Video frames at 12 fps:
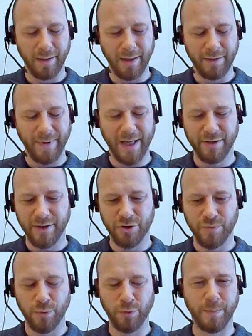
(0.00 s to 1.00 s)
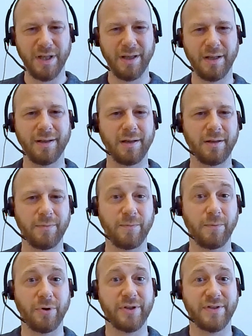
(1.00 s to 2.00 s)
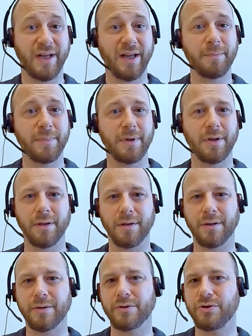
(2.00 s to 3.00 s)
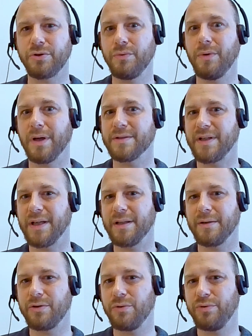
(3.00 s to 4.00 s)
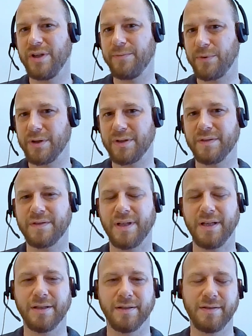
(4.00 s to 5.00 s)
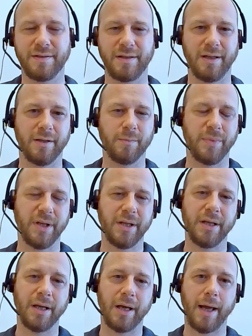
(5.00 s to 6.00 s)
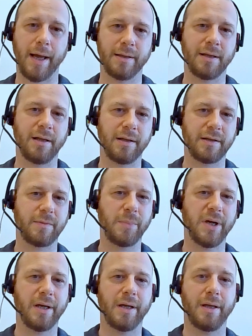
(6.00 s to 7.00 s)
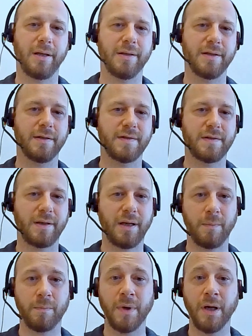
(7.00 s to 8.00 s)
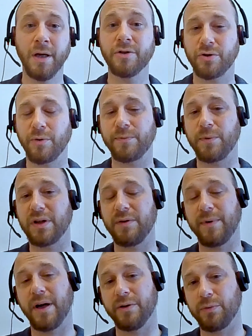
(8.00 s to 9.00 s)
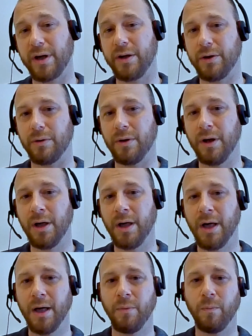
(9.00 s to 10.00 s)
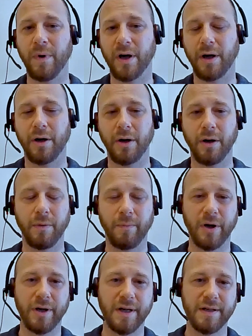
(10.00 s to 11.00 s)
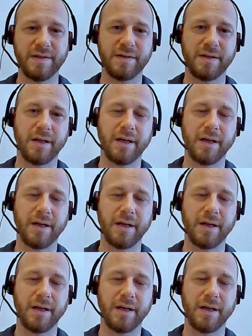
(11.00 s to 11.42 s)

advantage would be that, for example, two different antennas can be handled by the same software-defined radio. Whereas